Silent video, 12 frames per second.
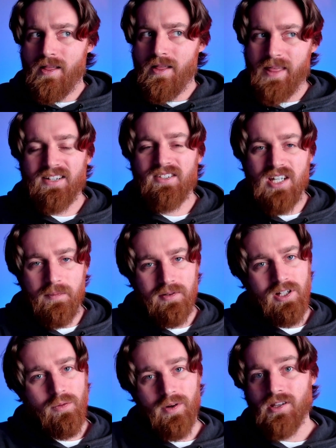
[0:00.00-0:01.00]
That's
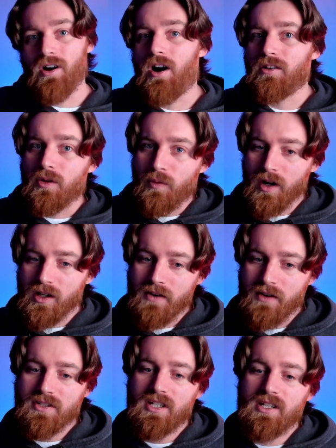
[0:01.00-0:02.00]
typically where the only one
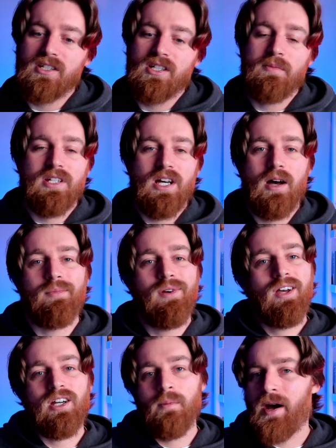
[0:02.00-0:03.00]
conversation comes up.
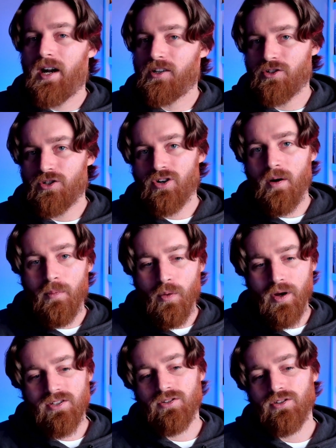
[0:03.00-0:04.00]
Competitors are all
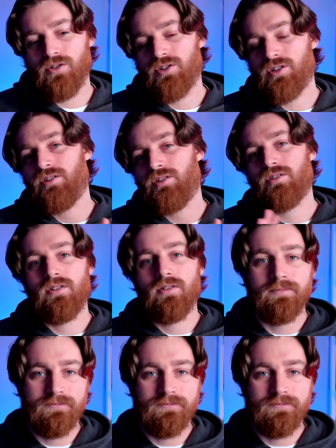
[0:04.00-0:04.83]
point solutions.